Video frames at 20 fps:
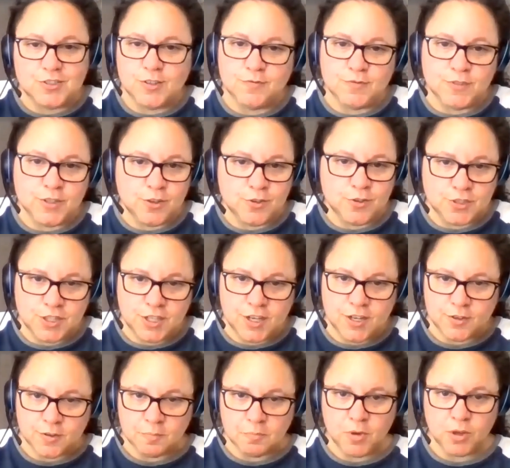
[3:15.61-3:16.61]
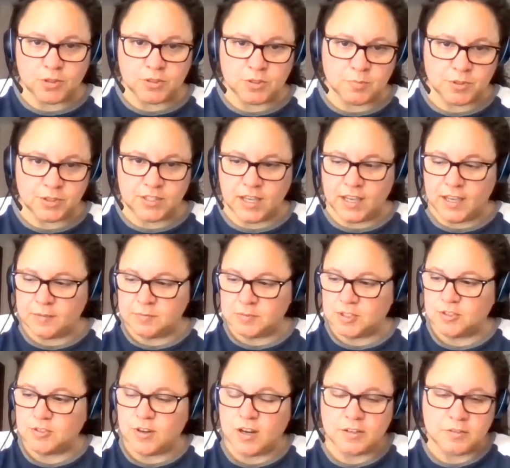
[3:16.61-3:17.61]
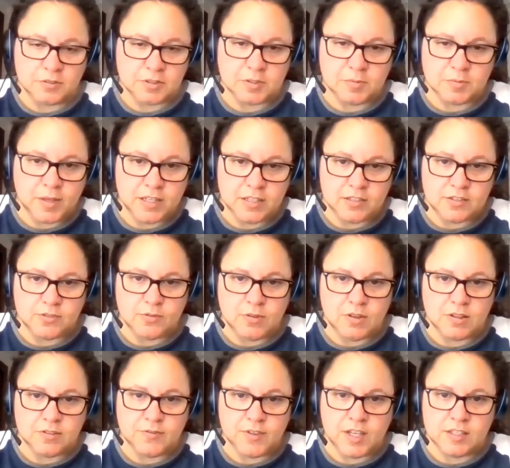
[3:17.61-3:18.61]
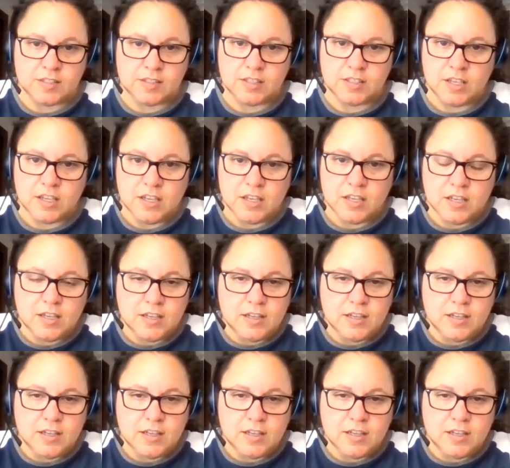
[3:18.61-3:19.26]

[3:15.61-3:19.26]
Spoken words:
chief negotiator multiple times to try to explain it to all of us.